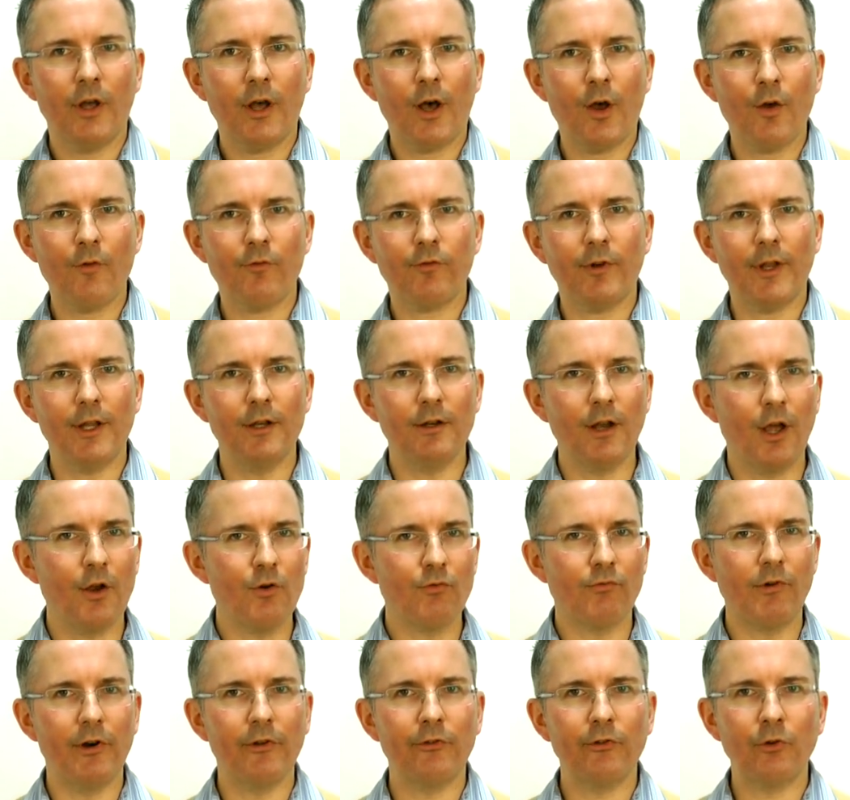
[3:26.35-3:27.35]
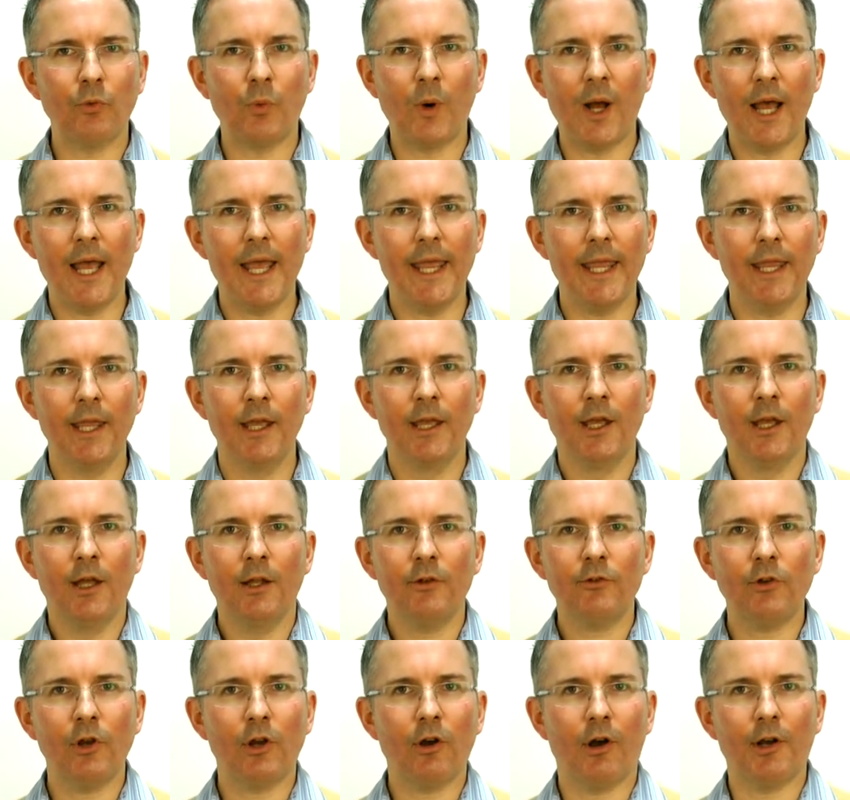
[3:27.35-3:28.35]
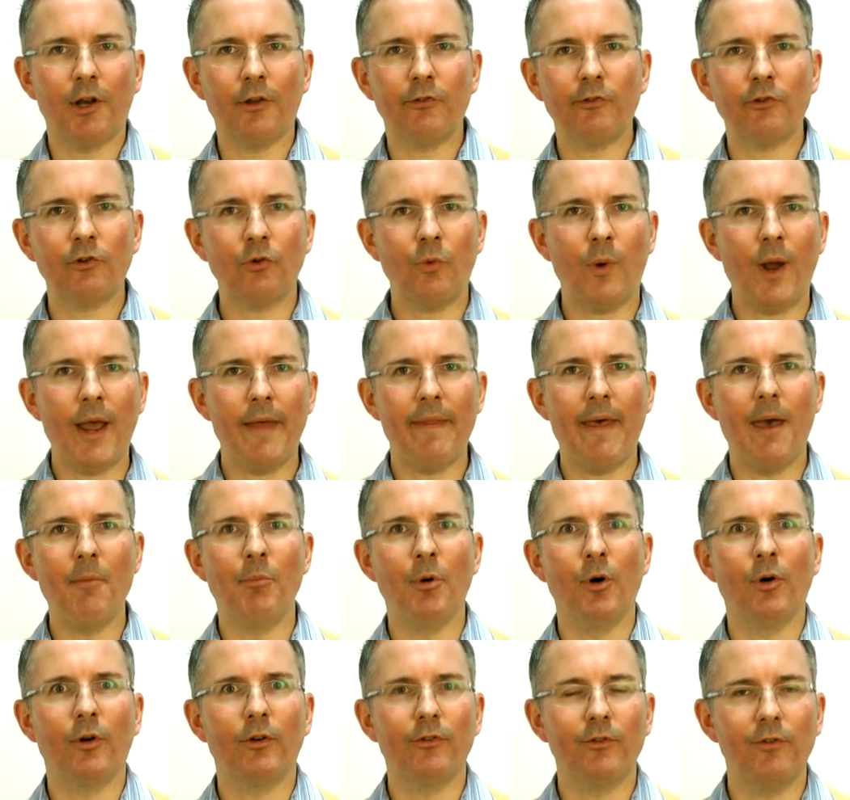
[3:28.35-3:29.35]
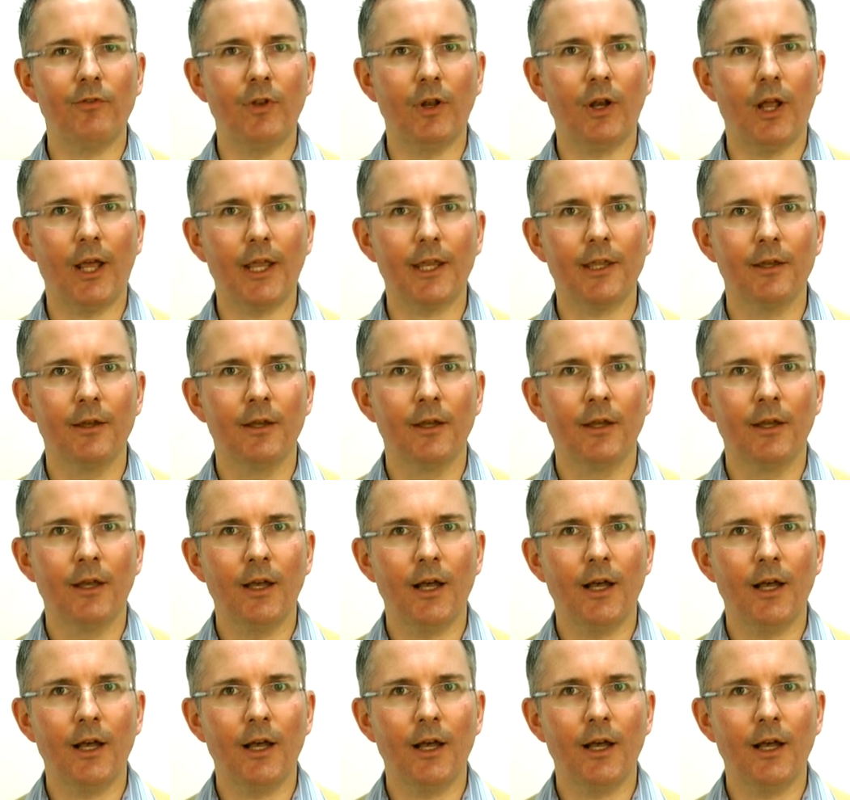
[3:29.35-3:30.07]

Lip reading: hopefully low risk way to kind of square their books, if you like.